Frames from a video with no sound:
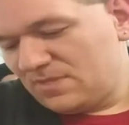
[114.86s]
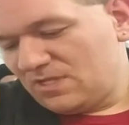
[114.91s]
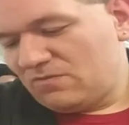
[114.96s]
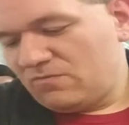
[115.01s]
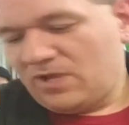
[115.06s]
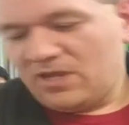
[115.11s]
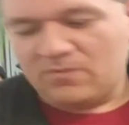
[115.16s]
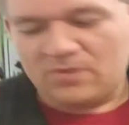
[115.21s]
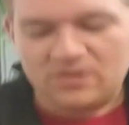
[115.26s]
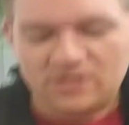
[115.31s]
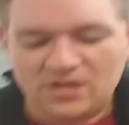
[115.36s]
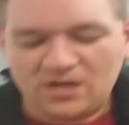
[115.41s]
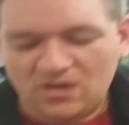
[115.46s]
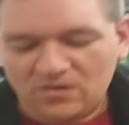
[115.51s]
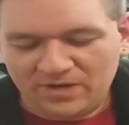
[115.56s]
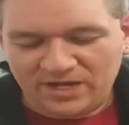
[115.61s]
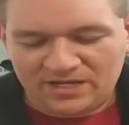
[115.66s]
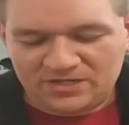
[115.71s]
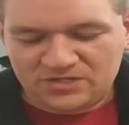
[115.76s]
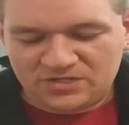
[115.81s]
We will
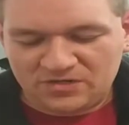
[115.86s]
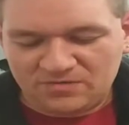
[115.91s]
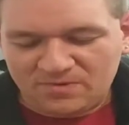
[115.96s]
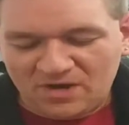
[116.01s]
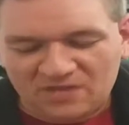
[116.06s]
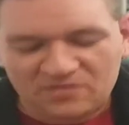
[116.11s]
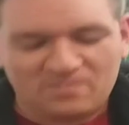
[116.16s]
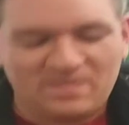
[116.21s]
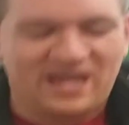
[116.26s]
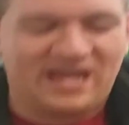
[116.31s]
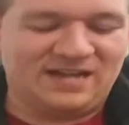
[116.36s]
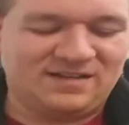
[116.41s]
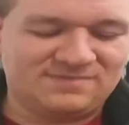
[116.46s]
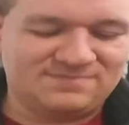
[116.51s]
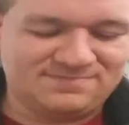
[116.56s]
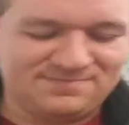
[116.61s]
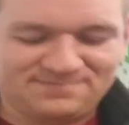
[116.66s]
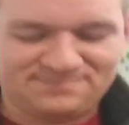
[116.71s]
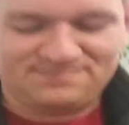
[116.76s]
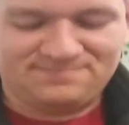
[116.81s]
go into Mothman.
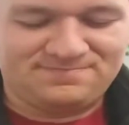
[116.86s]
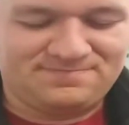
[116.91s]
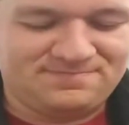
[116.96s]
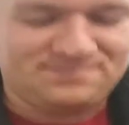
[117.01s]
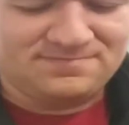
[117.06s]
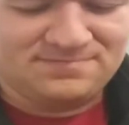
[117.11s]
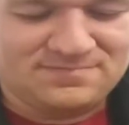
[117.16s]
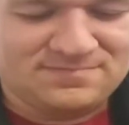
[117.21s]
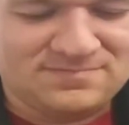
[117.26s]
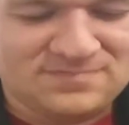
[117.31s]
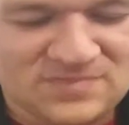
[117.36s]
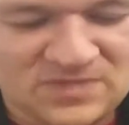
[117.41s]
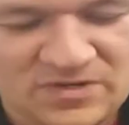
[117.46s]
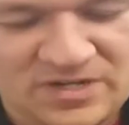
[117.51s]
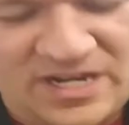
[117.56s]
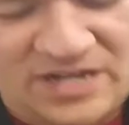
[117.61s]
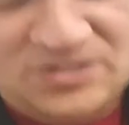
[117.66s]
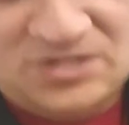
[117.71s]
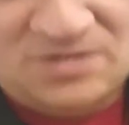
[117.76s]
3 Danger